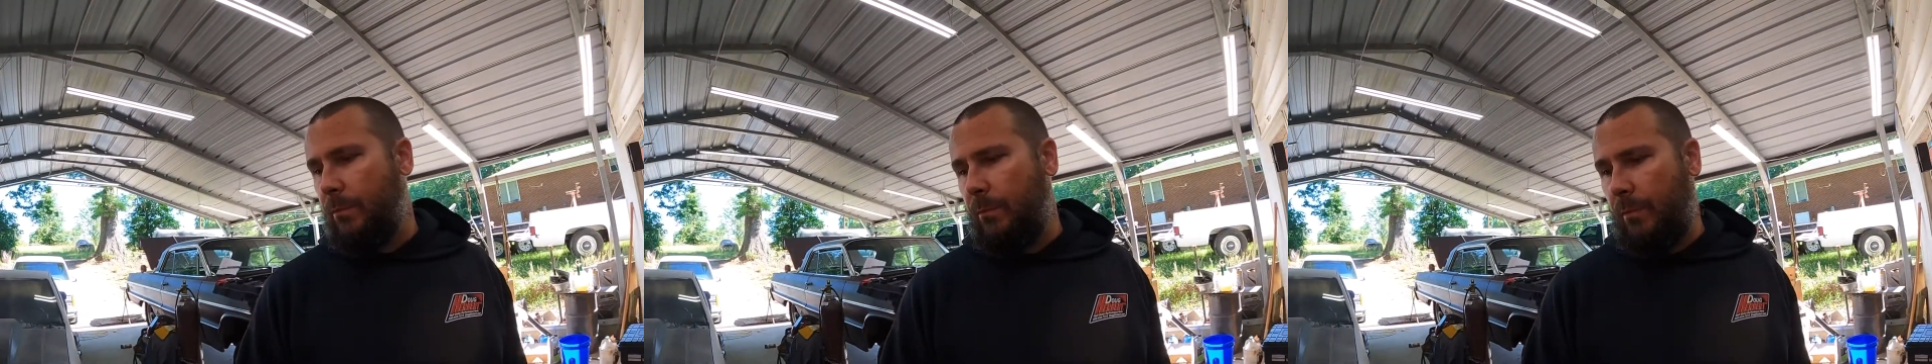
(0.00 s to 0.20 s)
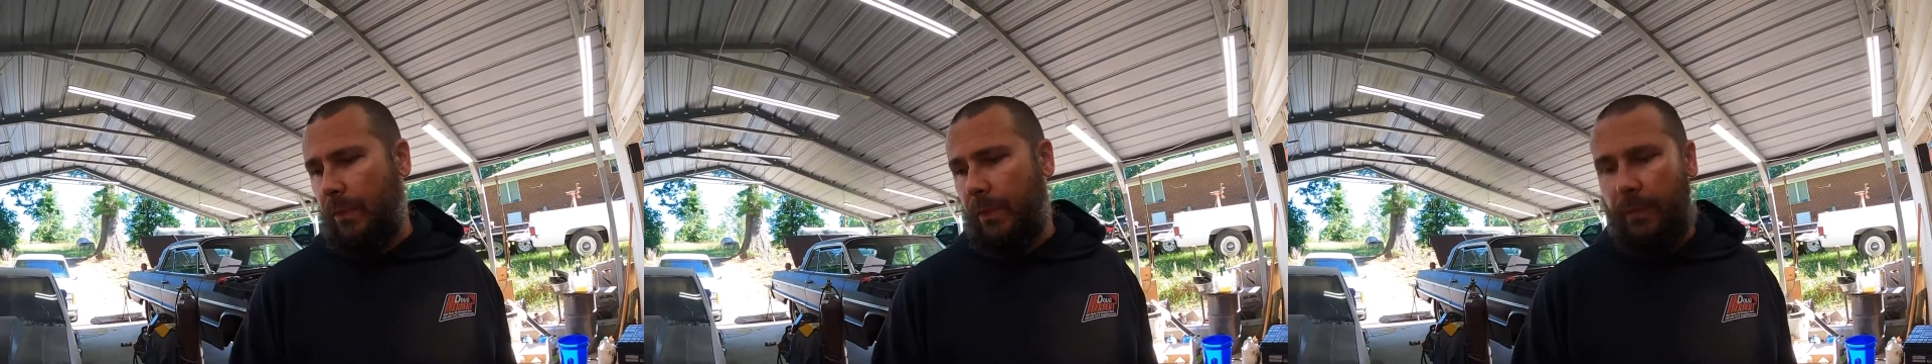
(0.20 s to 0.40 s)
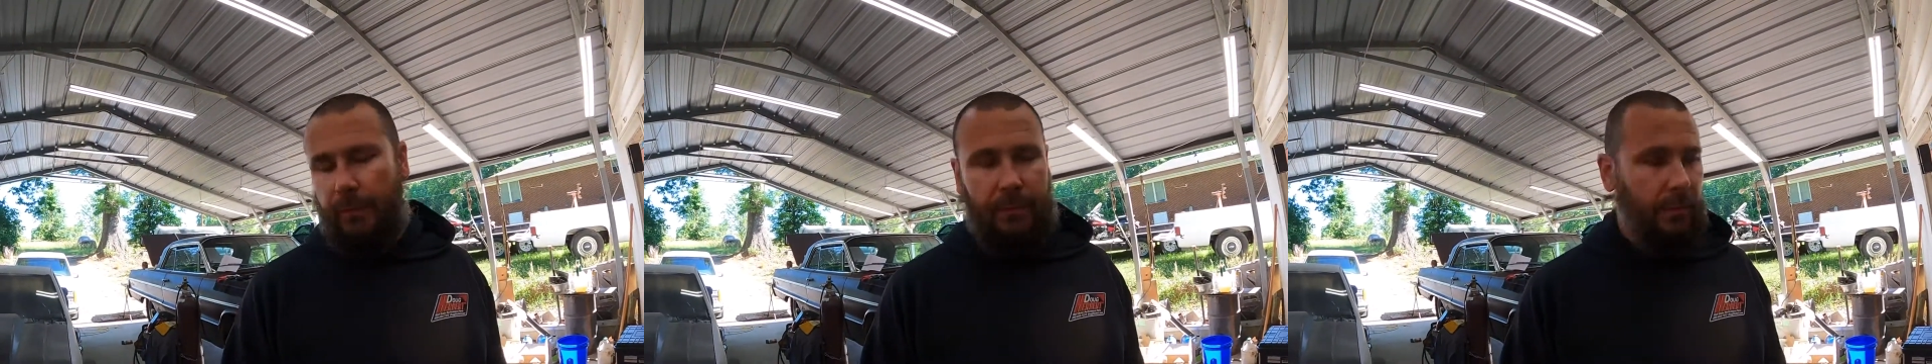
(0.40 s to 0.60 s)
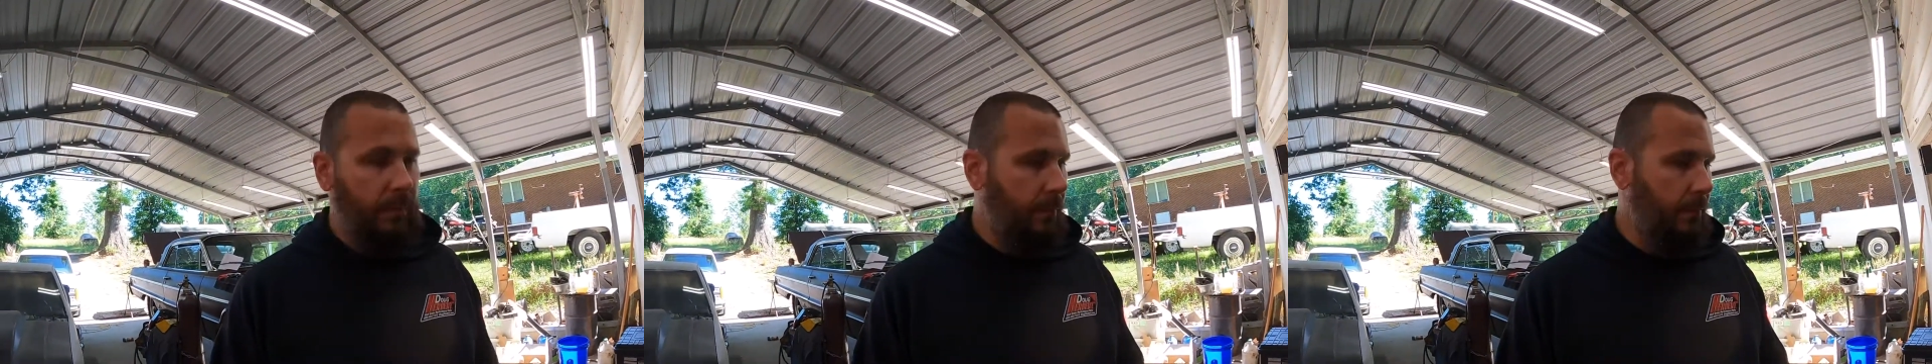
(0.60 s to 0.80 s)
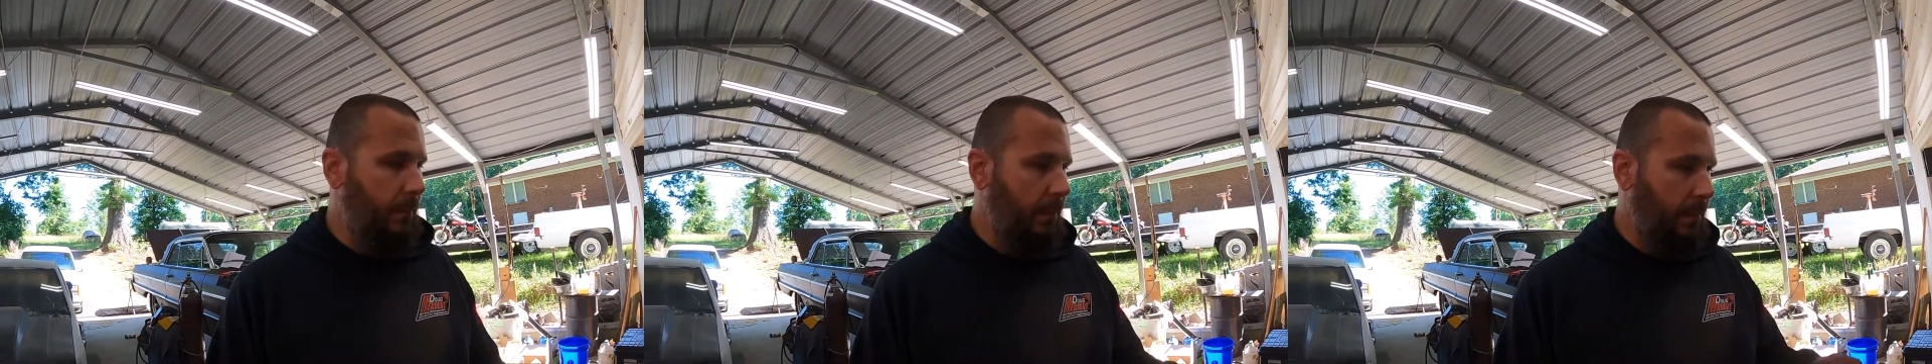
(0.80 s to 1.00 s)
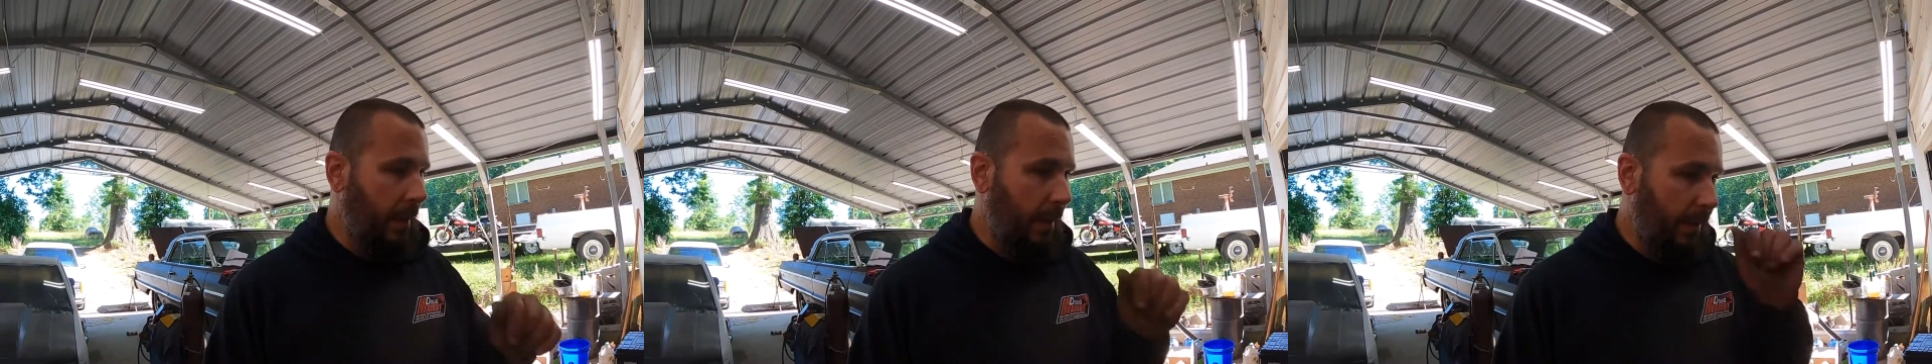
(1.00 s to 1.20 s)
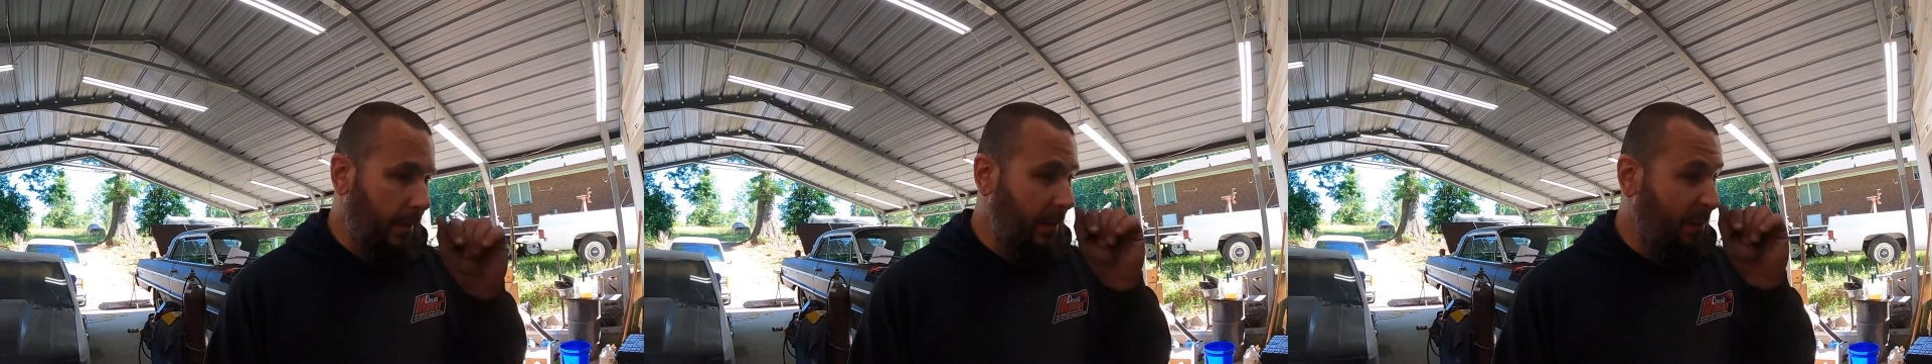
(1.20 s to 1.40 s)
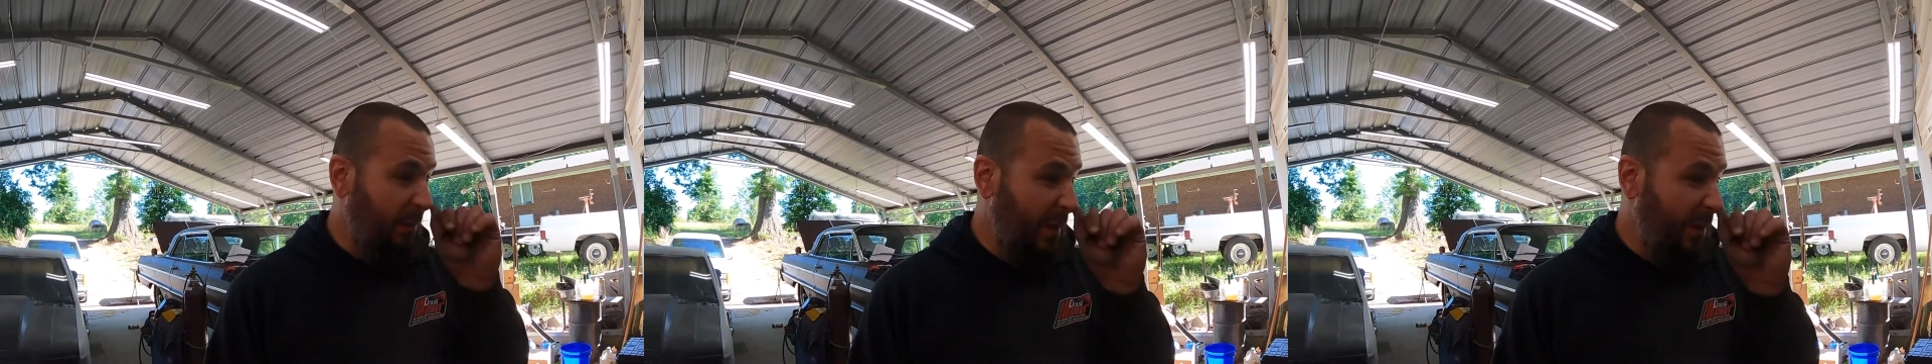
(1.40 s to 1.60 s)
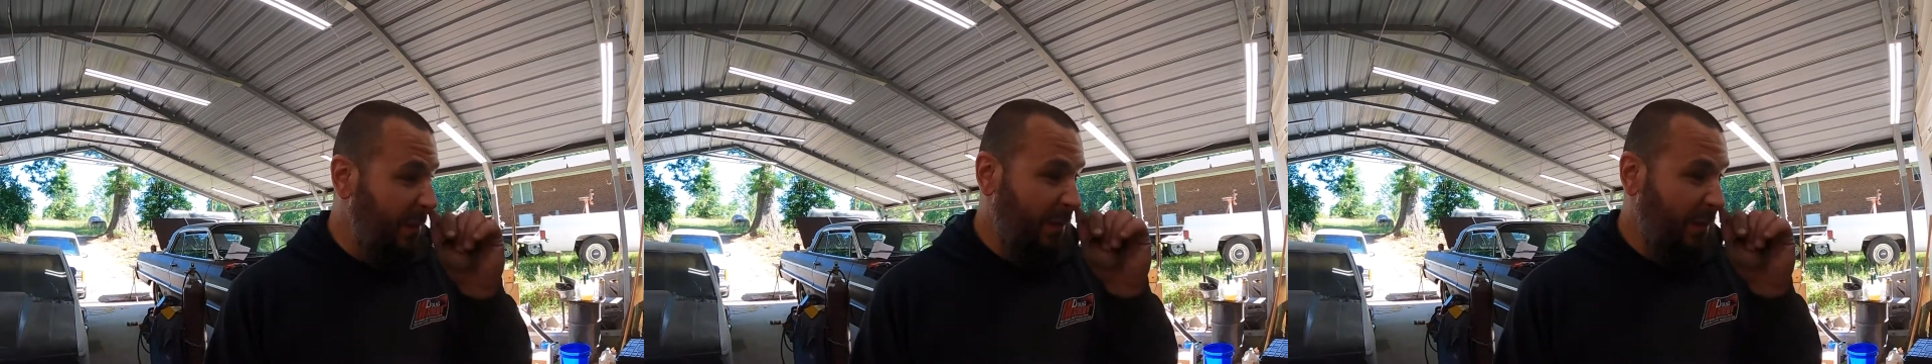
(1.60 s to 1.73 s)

whatever, identify the